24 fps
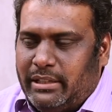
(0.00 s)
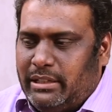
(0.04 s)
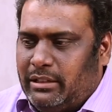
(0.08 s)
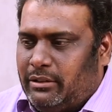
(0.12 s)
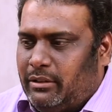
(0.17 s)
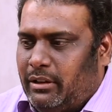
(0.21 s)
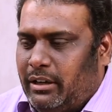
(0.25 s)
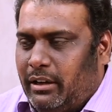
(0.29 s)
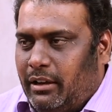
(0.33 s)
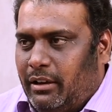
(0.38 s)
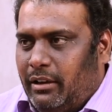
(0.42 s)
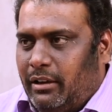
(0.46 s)
It's
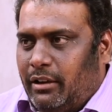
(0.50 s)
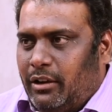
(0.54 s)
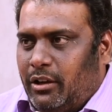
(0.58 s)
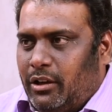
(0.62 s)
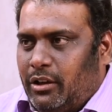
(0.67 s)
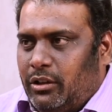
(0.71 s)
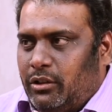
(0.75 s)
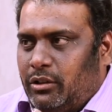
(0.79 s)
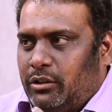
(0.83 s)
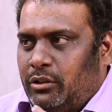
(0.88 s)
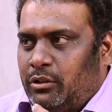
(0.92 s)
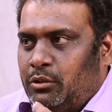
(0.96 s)
like
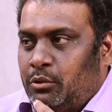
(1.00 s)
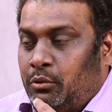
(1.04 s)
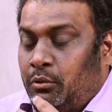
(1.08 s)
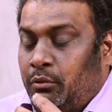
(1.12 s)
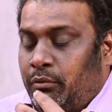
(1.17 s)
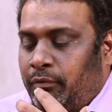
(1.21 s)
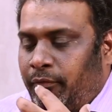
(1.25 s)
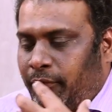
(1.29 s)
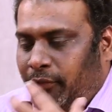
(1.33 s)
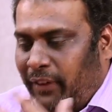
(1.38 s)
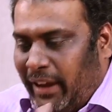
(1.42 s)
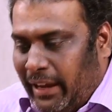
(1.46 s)
you
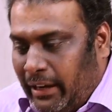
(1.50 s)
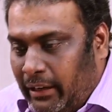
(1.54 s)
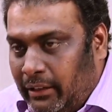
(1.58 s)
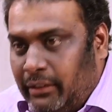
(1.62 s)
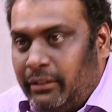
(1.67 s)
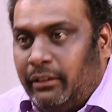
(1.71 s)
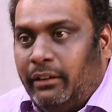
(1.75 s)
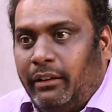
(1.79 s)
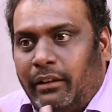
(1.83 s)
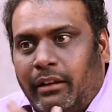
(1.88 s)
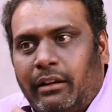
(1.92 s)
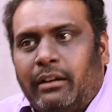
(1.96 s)
fail
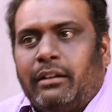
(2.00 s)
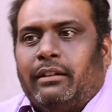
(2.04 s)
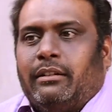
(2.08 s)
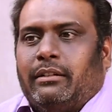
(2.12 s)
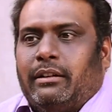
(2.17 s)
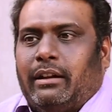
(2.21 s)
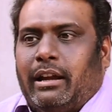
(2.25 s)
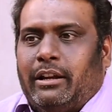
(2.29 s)
to learn